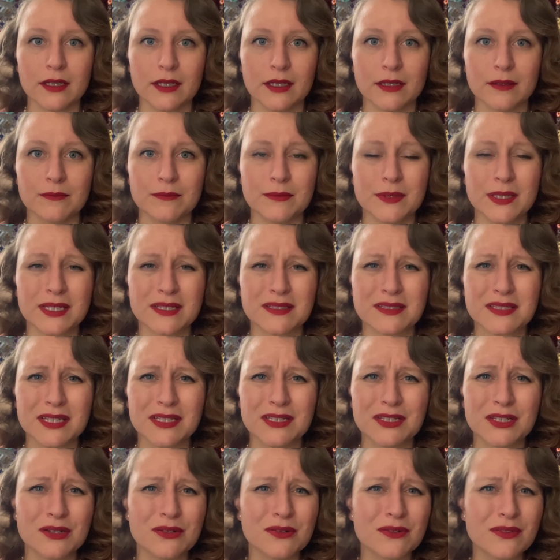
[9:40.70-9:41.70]
because I
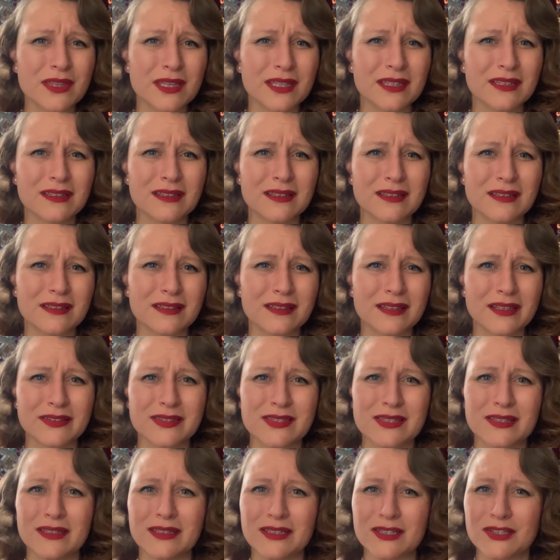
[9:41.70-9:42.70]
know that that's
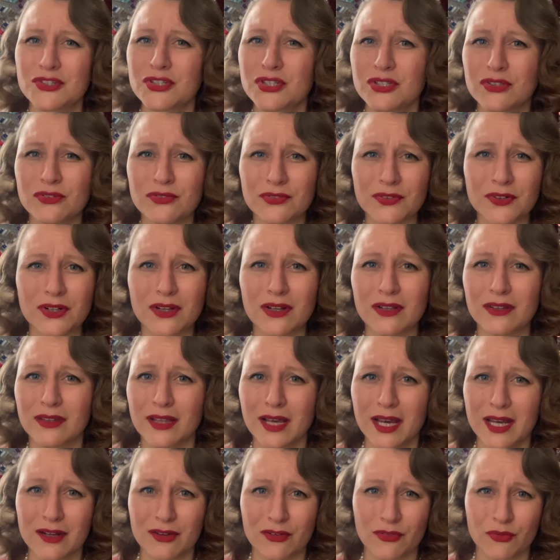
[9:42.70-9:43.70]
an issue for a
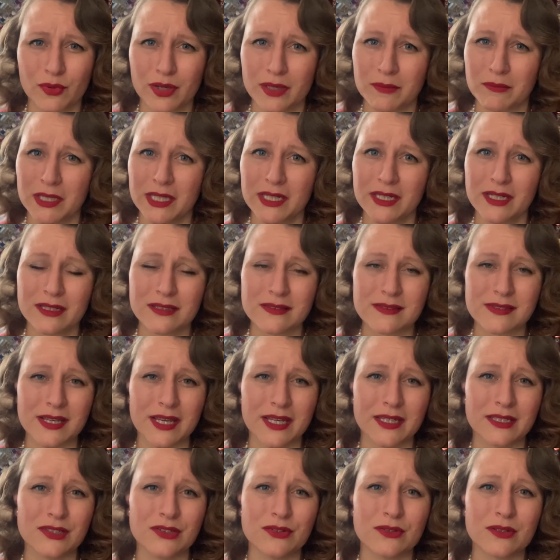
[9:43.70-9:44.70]
lot of women, is
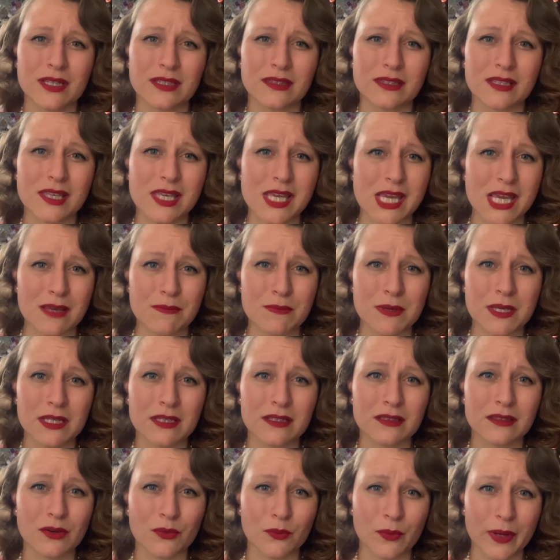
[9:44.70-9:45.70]
that you get the gaping
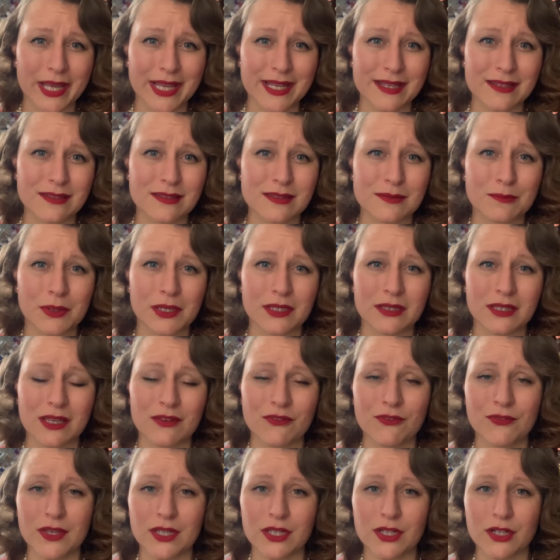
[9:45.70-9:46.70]
in the waist, but they
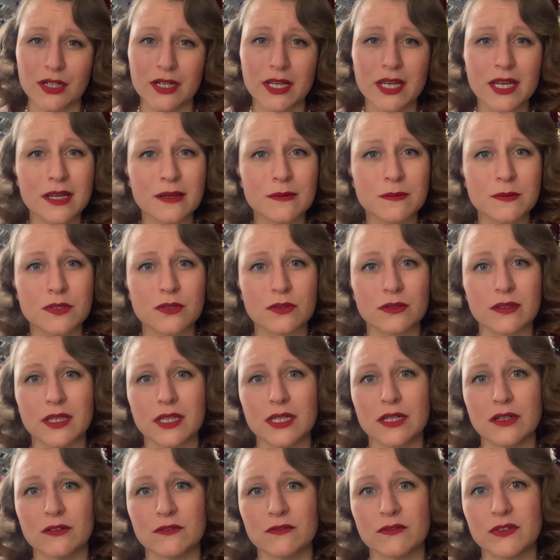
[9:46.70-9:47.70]
fit your hips or they
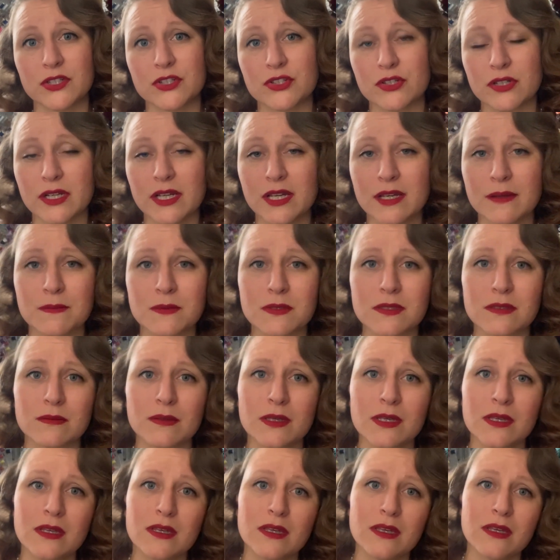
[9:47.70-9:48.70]
don't fit your hips.
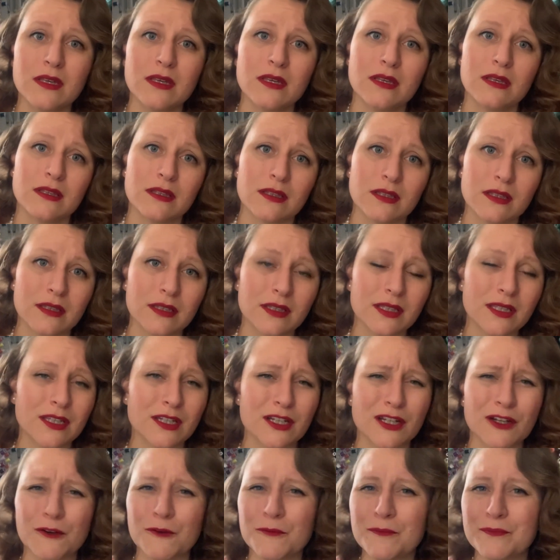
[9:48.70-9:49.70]

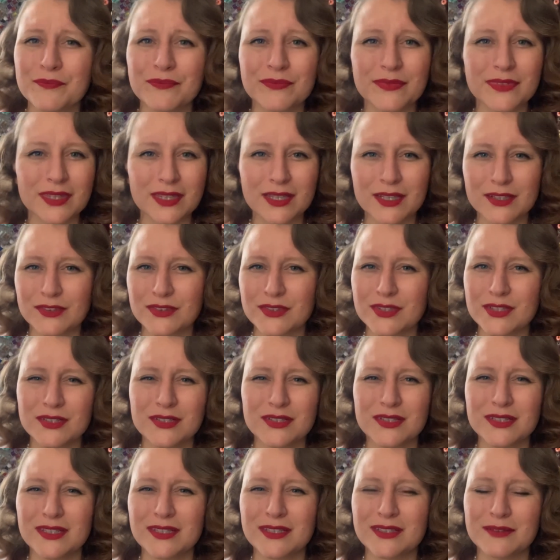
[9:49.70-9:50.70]
The
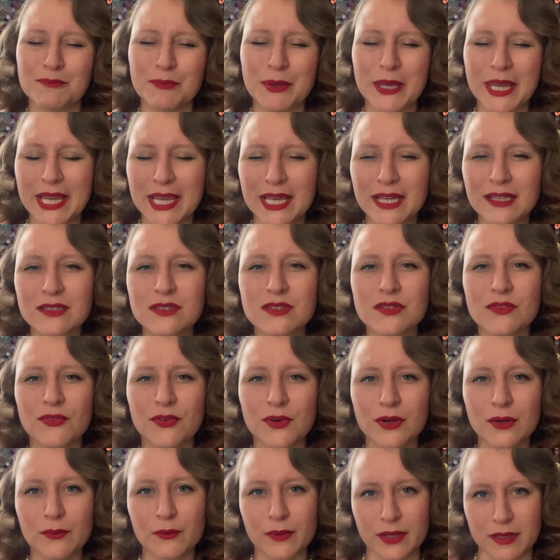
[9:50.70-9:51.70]
pants
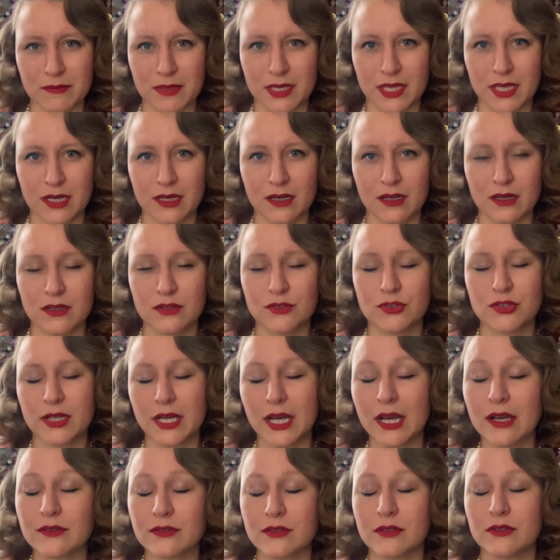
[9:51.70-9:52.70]
for women,
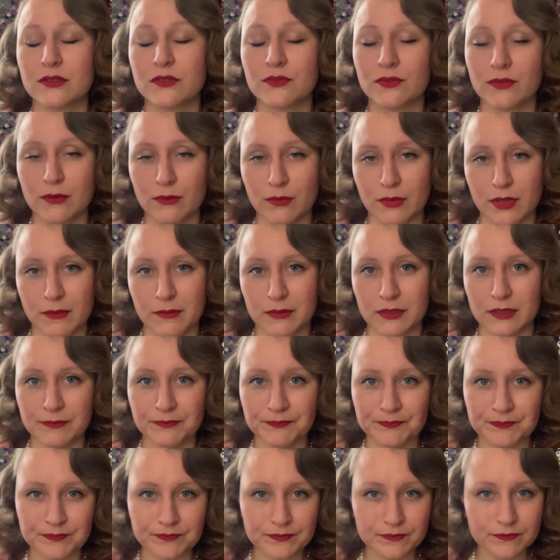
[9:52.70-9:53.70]
trousers for
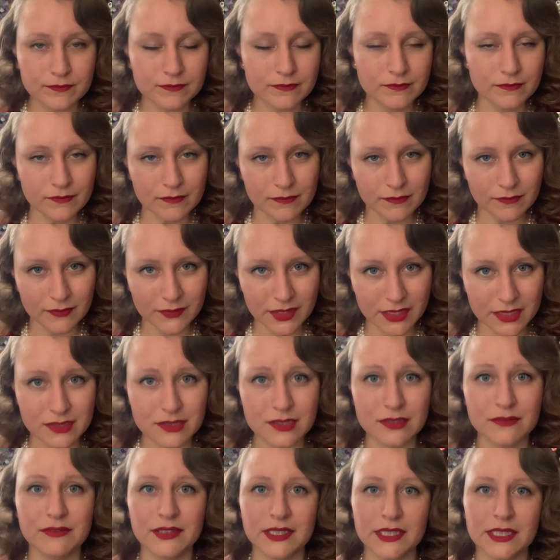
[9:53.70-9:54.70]
women is
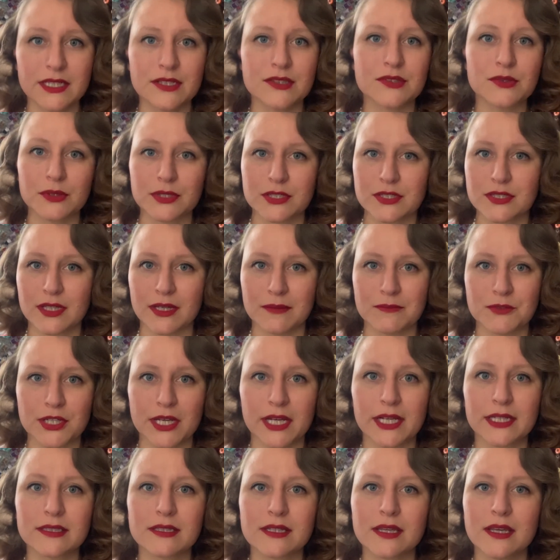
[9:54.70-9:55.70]
a very sore
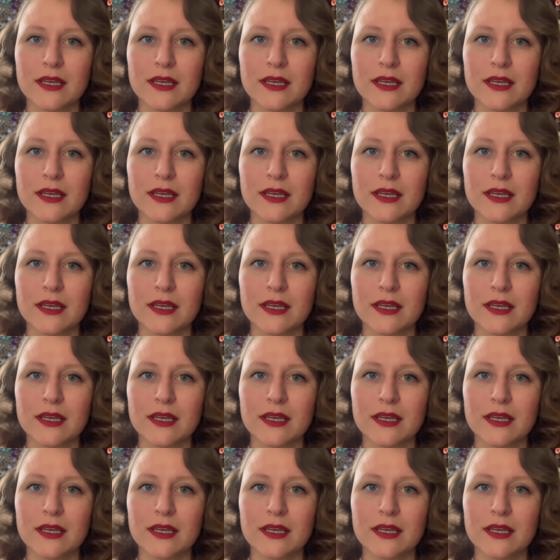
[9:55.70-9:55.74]
subject.